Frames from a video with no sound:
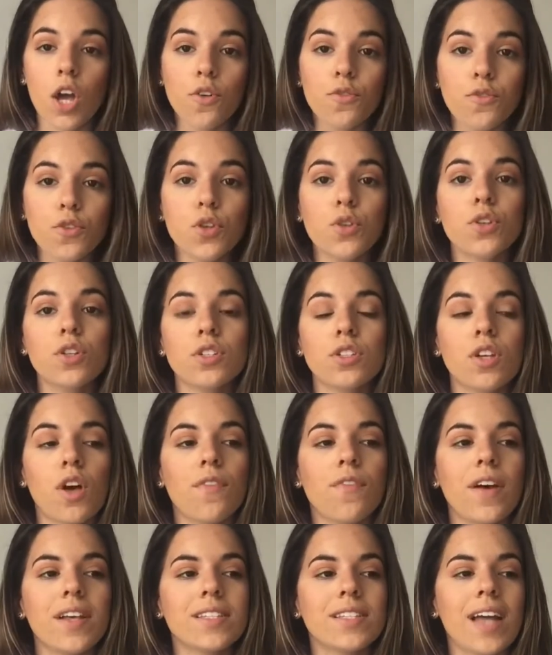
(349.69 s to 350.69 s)
View
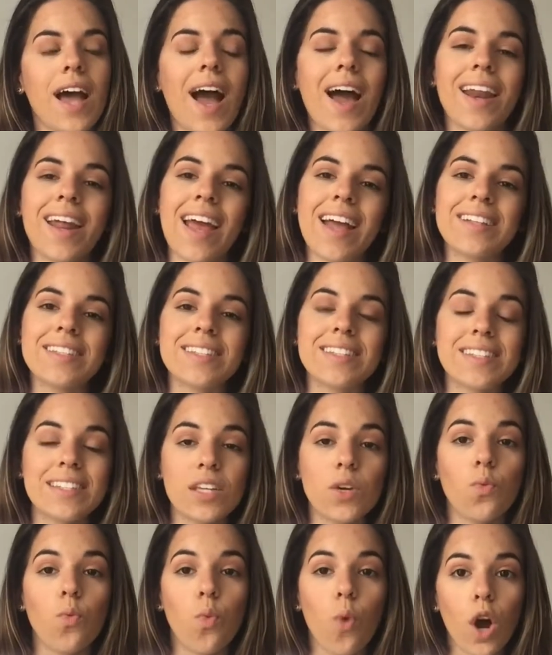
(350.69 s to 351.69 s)
yourself as that and
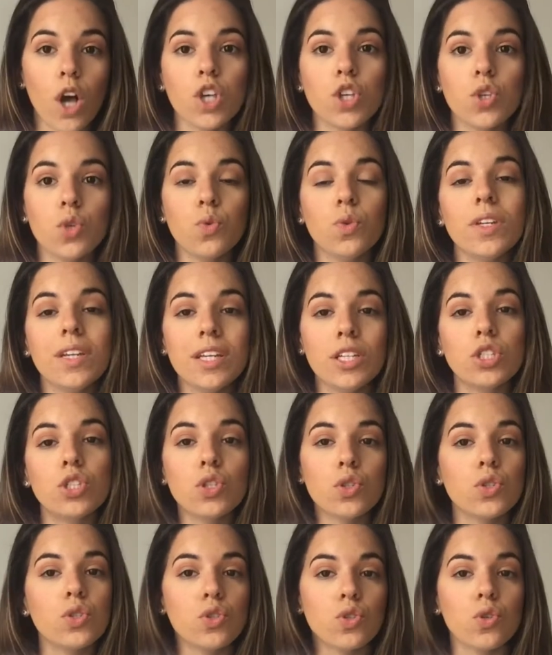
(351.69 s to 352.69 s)
see what you need
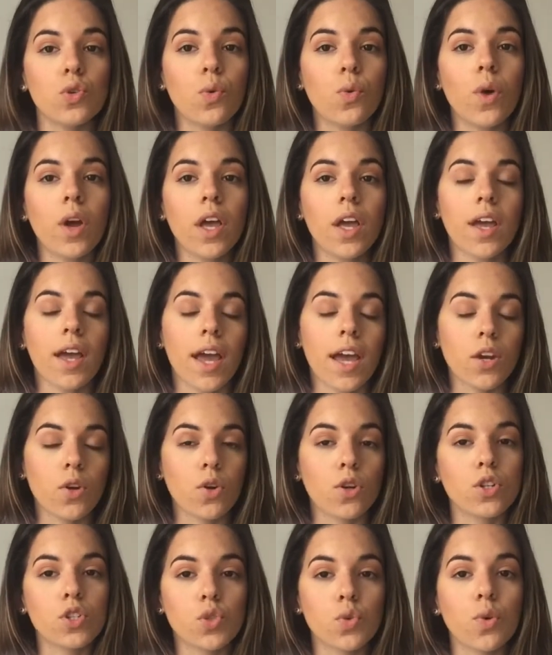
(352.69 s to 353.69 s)
to do in
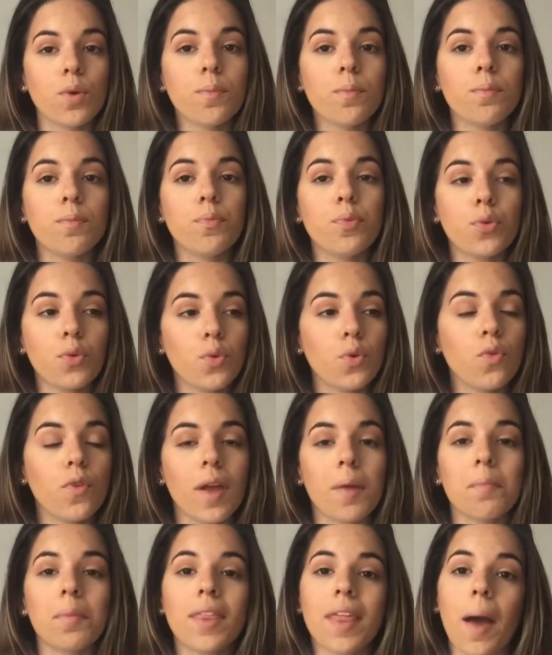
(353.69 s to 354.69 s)
order to improve
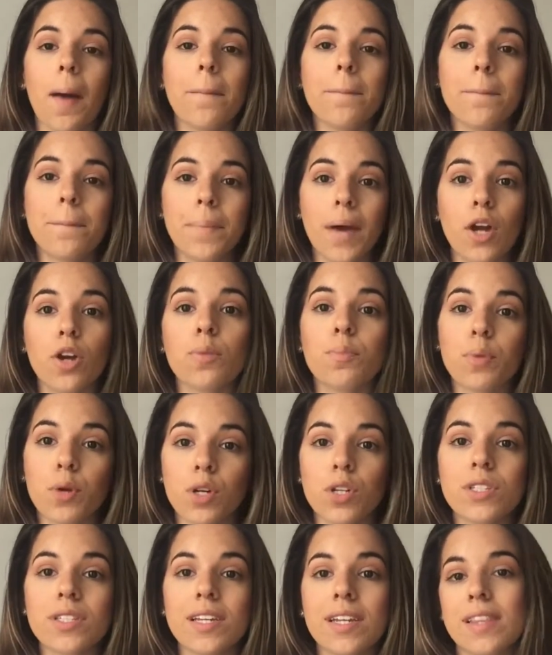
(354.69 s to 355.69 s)
and be that better
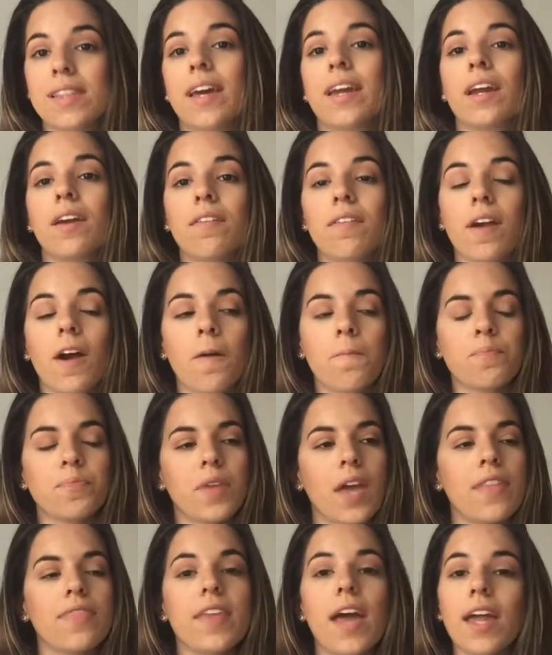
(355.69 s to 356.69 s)
person in that area.
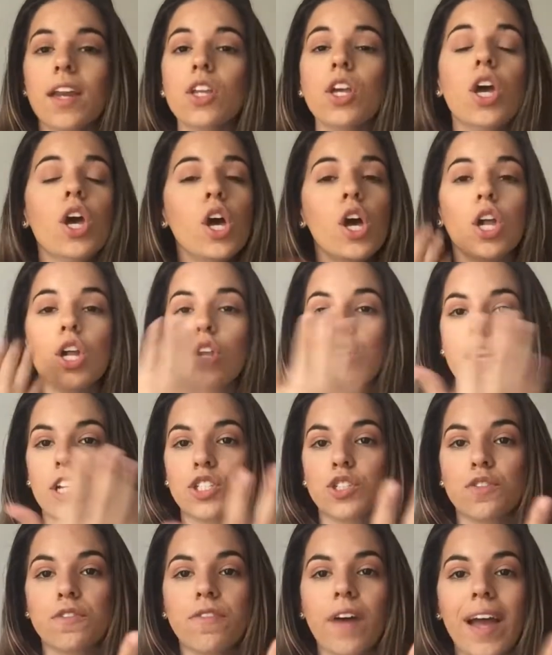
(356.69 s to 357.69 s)
And then look
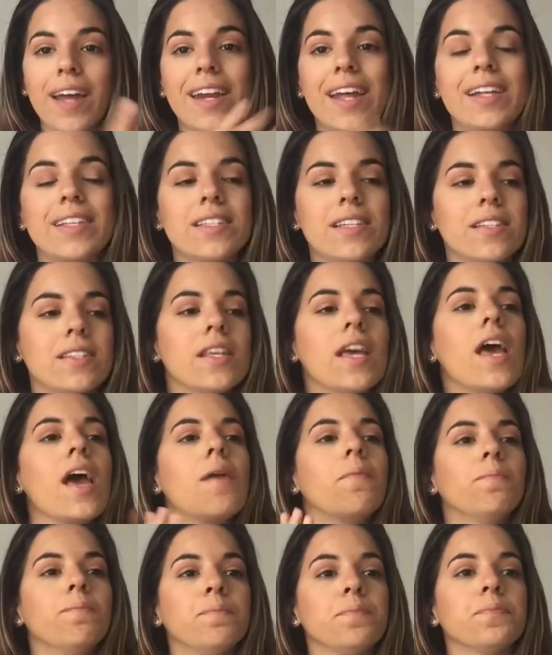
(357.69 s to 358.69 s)
at your finances.
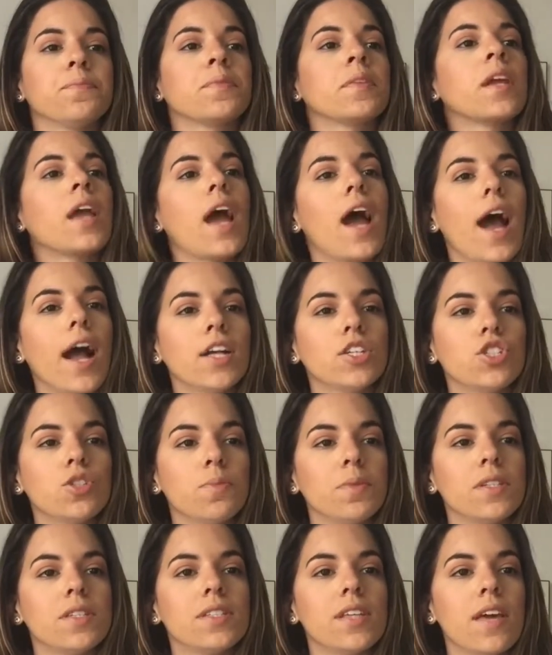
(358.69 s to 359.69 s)
Hmm, I
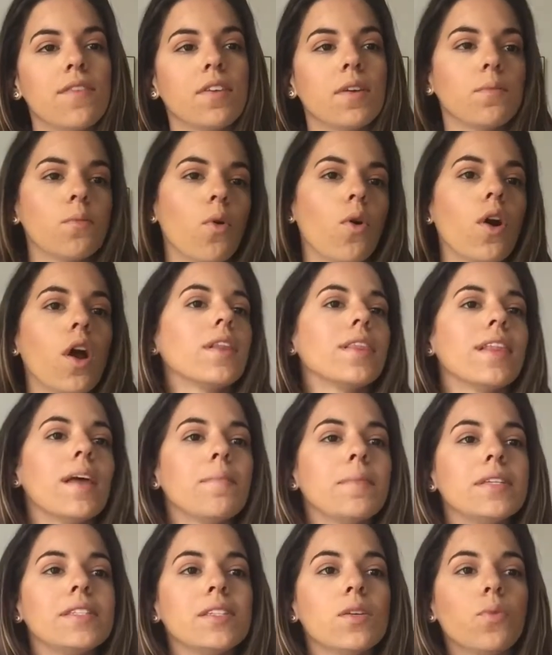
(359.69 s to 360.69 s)
should be saving more. Let
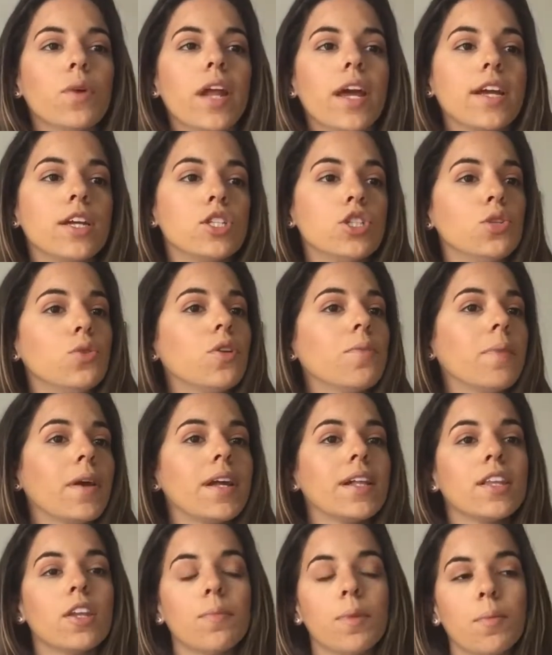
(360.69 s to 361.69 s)
me see what I can do to
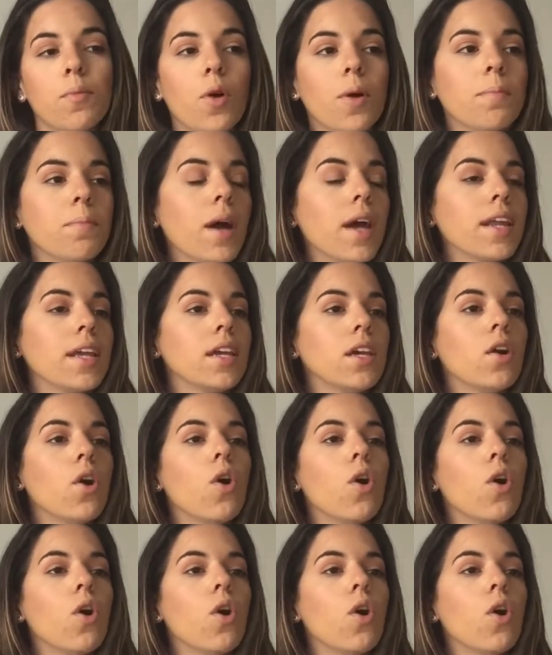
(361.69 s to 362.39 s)
make a little bit more money.